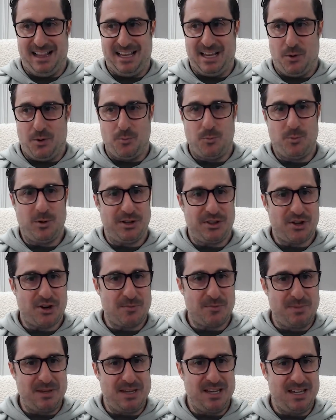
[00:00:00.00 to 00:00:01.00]
will
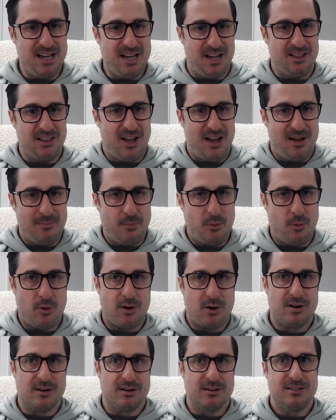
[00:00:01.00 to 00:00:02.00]
there be a lot
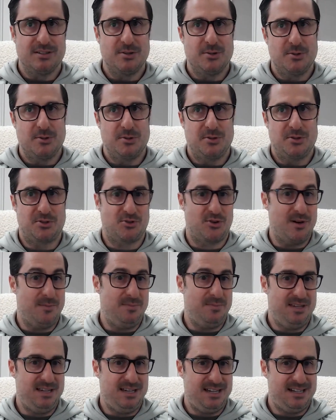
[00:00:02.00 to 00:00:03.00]
more
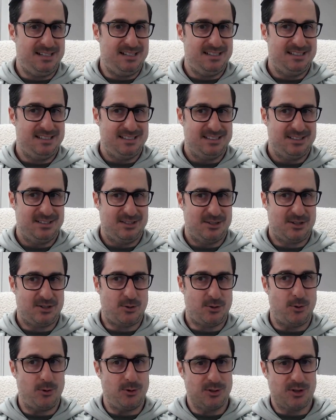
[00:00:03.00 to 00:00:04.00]
scripted
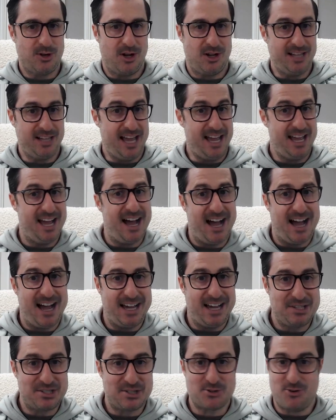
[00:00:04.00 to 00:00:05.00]
cold call
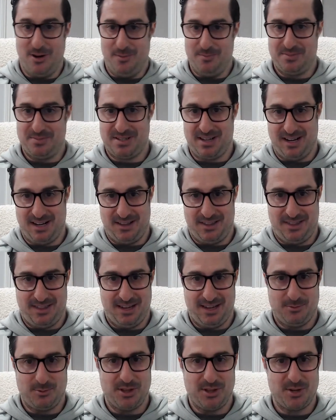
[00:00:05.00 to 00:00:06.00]
AI scripts kind of
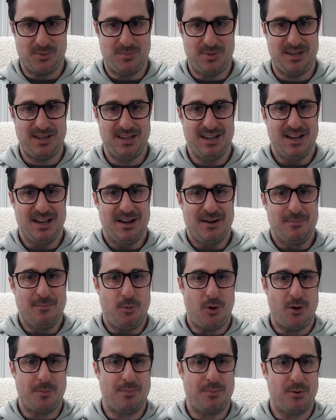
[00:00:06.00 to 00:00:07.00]
thing? Will it be
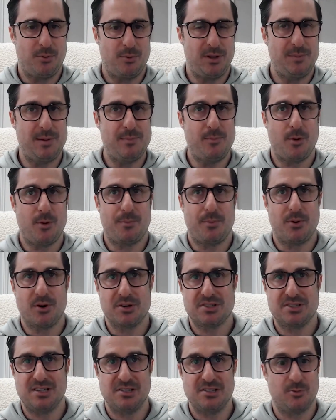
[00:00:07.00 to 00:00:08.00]
more
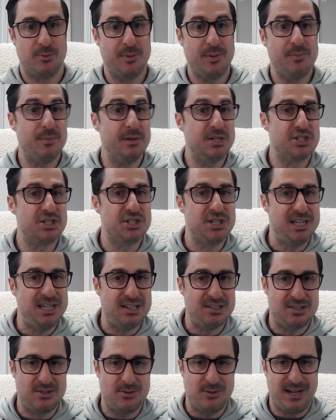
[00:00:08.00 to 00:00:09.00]
personalized? Will it be
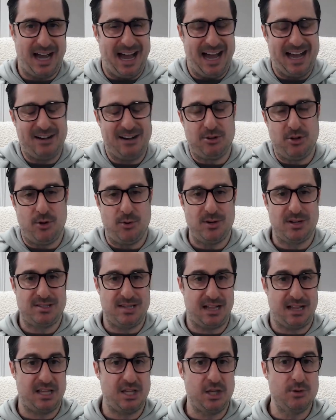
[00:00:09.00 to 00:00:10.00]
machines doing it? I don't know
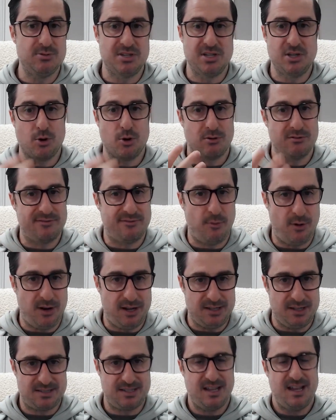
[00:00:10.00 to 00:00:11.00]
exactly, using your
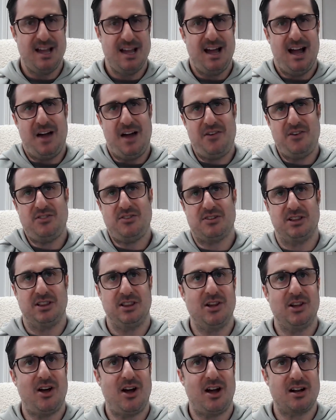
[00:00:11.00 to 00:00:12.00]
voice. I think there's a
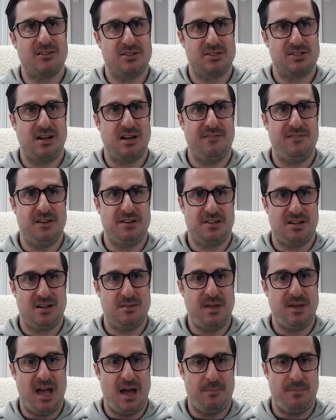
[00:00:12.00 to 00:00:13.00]
lot of stuff that's going
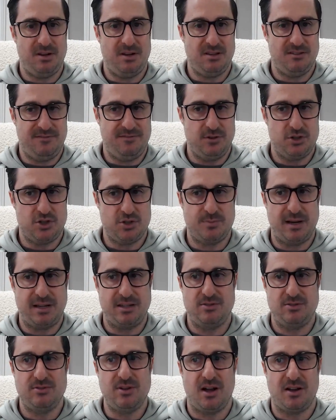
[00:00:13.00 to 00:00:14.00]
to be happening in the future, but I
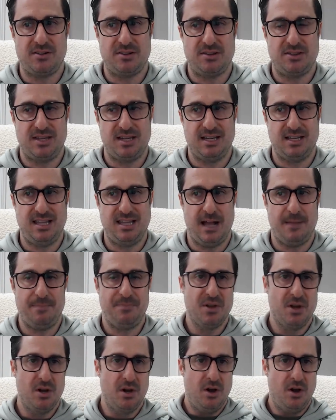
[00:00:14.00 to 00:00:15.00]
do not think that
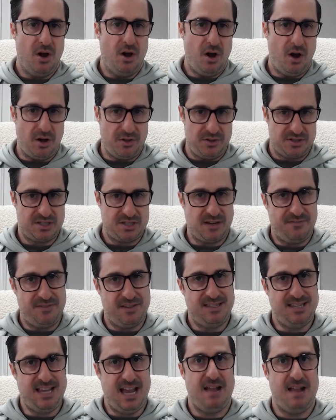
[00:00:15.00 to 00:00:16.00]
all the stuff
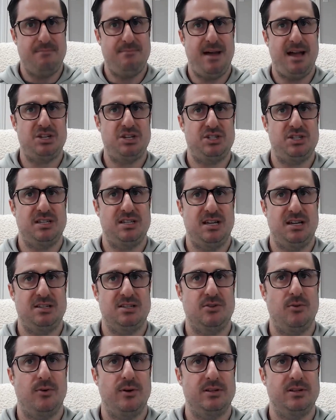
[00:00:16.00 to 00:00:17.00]
that Dan mentioned is
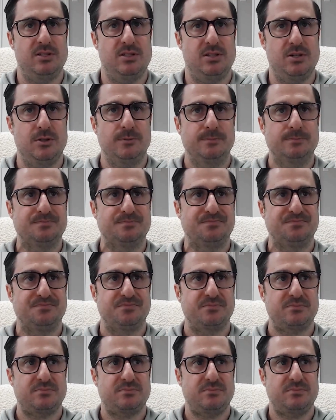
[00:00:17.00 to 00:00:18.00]
going to
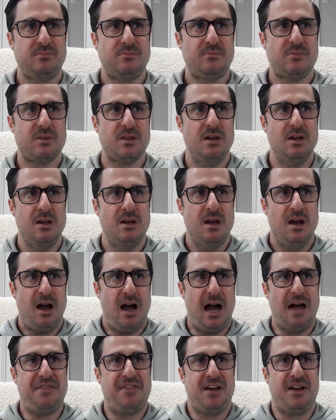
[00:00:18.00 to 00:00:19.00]

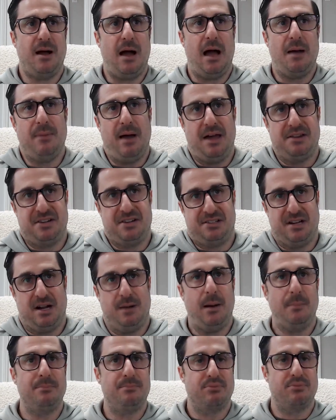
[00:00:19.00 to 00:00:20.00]
I think, as I said,
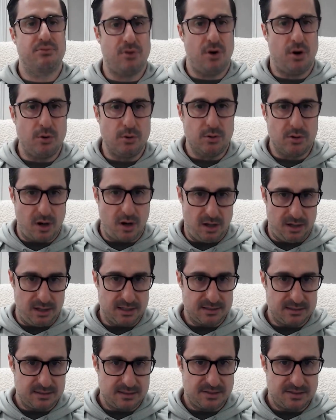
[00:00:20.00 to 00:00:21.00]
I'm
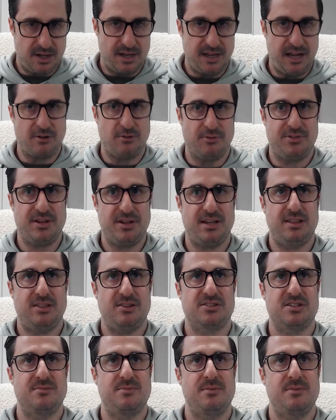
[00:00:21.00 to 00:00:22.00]
pro-calling. So I don't think
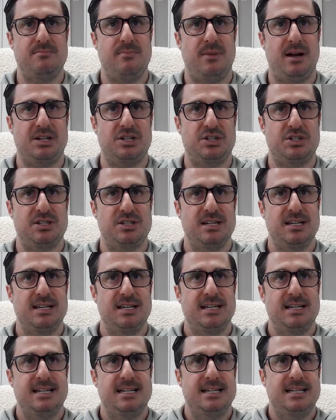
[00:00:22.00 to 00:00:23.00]
there's going to be much
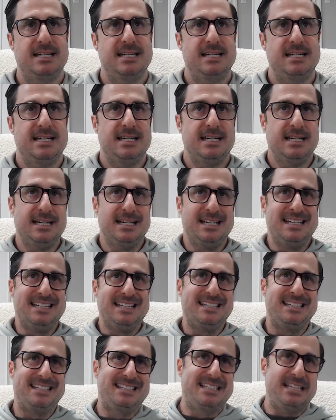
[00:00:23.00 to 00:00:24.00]

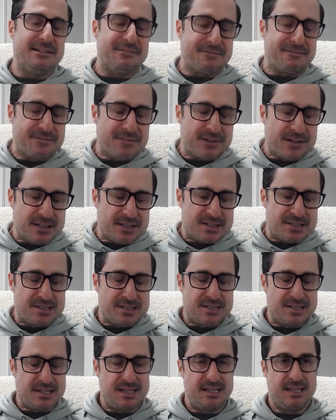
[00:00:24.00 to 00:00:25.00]

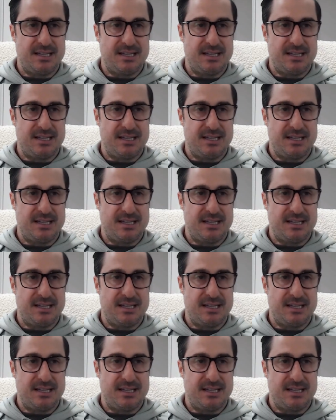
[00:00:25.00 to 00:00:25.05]
difference